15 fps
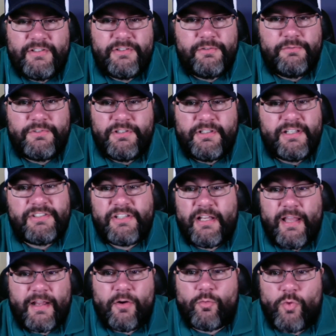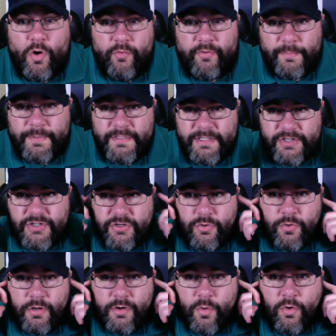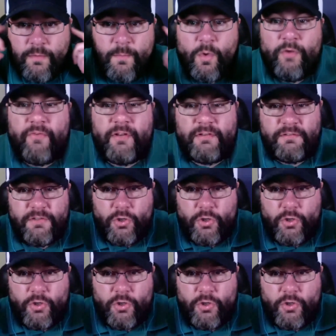to to let's say like a rover position or or more of a